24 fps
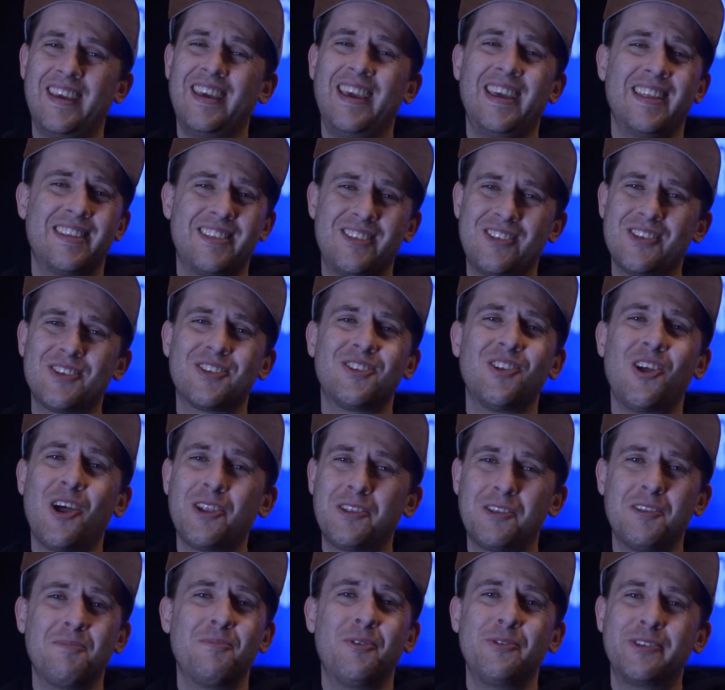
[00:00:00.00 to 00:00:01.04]
it's just
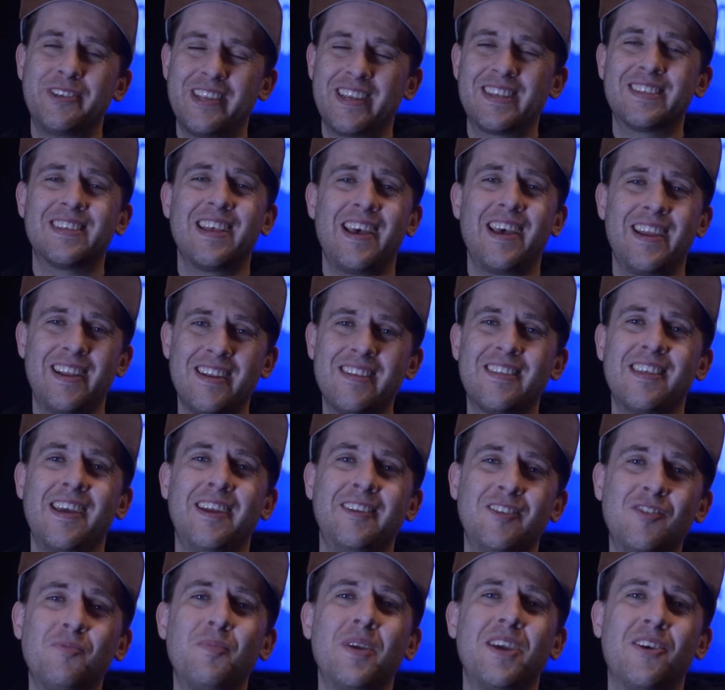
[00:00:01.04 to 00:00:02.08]
not the most exciting thing
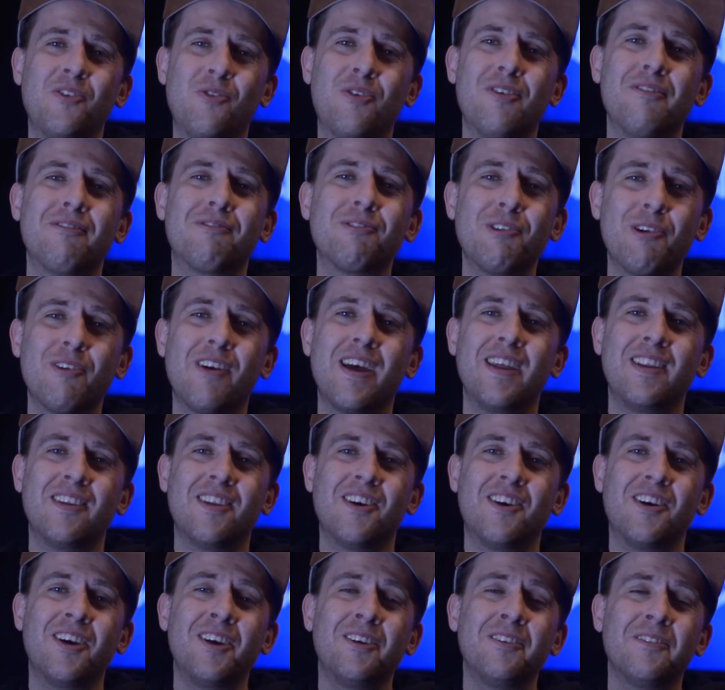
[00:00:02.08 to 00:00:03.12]
to be going through right
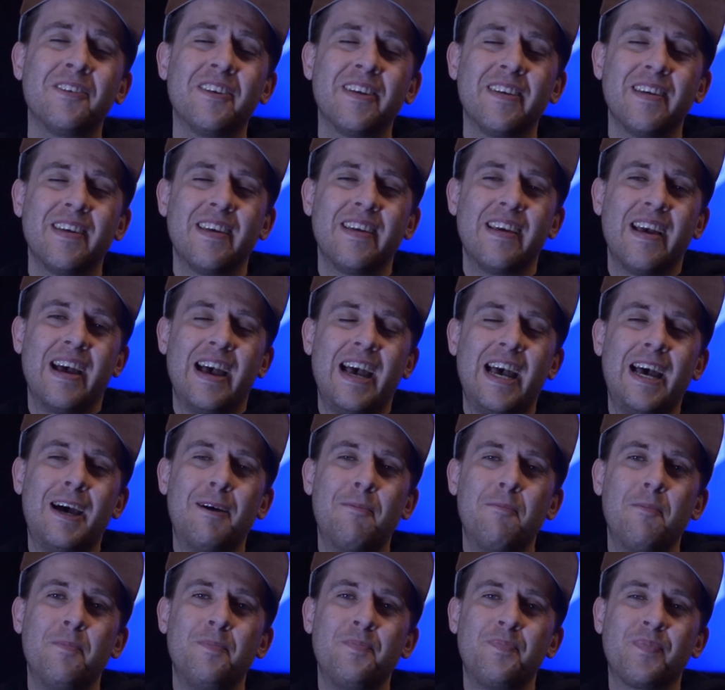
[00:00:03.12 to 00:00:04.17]
now.
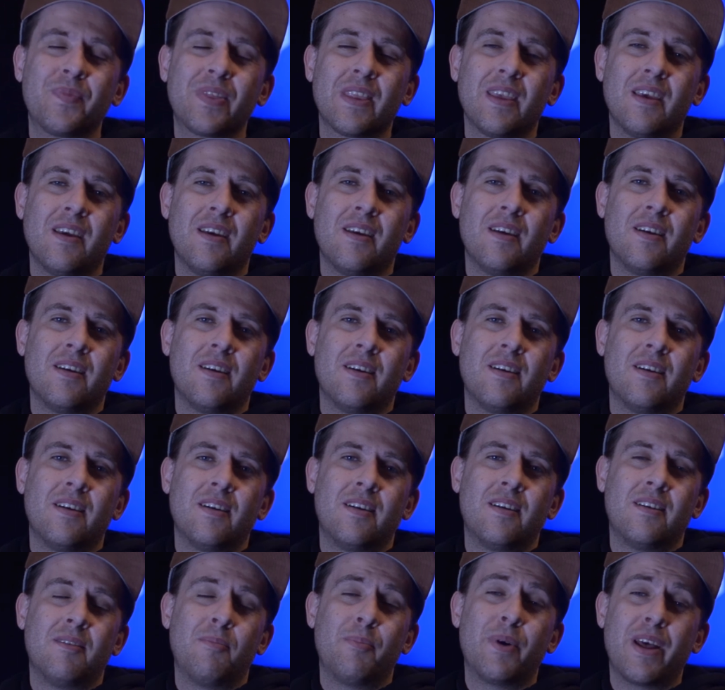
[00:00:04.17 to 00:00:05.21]

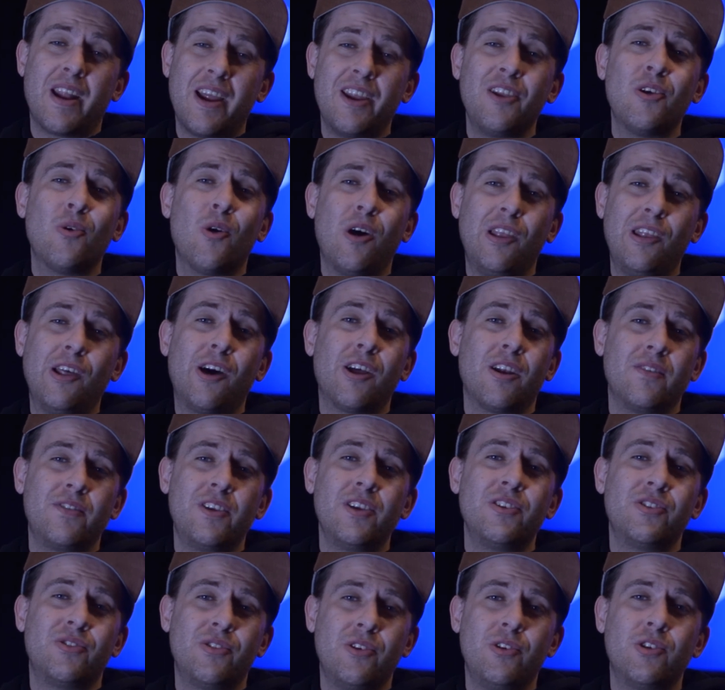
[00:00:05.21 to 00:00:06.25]
But I know a lot of you
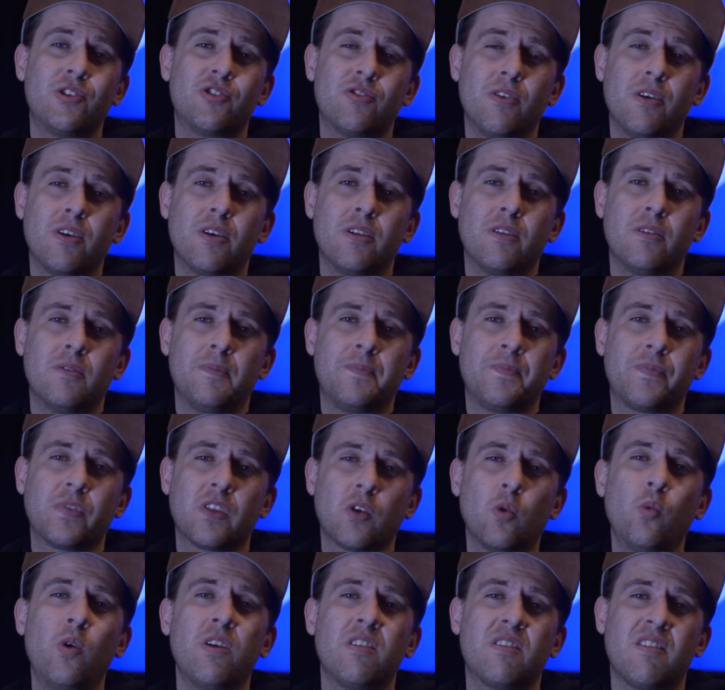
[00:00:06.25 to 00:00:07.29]
do struggle
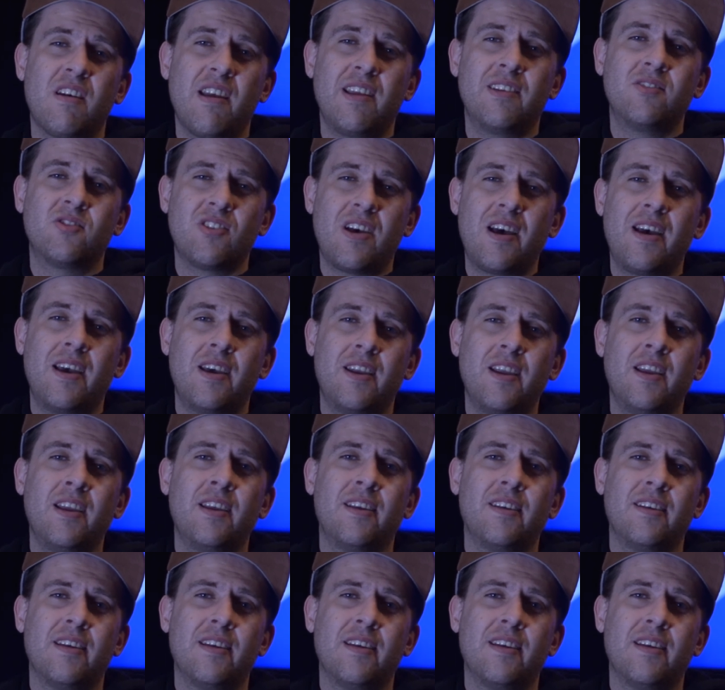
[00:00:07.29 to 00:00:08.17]
with anxiety.